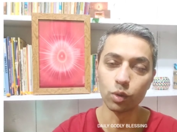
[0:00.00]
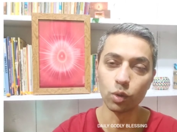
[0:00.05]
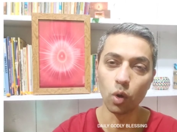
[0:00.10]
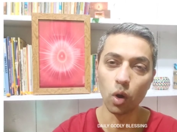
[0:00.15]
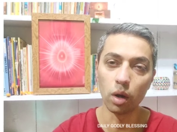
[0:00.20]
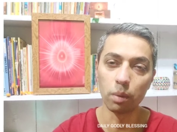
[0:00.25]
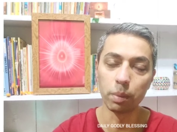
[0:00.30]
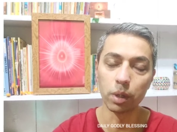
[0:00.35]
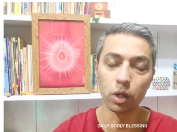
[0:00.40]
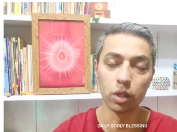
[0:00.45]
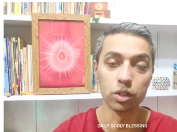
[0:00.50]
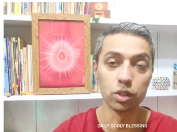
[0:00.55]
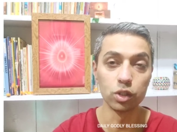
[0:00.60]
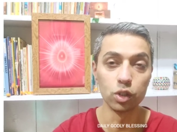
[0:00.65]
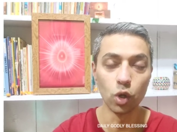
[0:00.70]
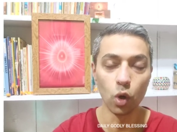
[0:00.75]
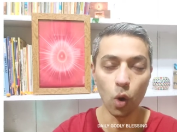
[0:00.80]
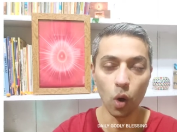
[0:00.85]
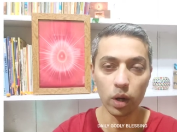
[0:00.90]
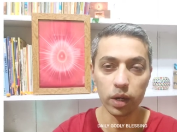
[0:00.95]
to God because
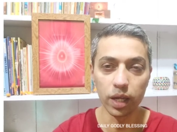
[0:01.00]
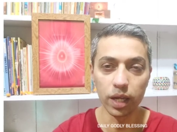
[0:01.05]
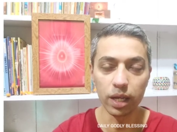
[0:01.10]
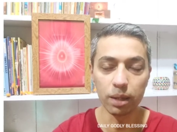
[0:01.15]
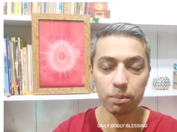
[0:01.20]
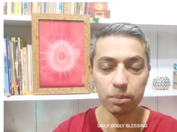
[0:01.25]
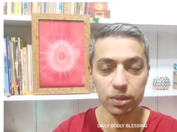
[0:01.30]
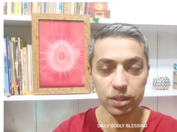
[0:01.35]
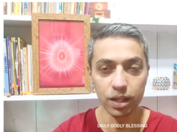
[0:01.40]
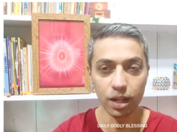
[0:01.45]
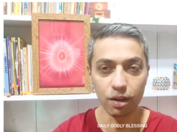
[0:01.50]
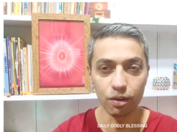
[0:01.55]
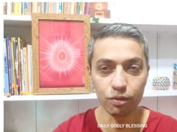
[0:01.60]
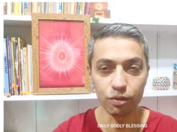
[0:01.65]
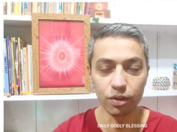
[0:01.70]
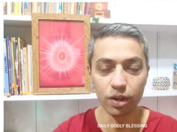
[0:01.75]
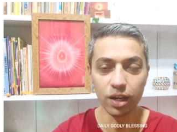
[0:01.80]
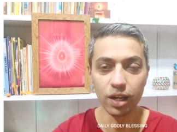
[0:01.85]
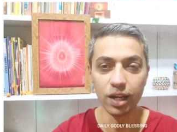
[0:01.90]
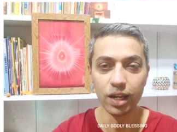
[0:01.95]
God
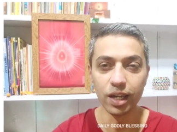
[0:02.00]
Himself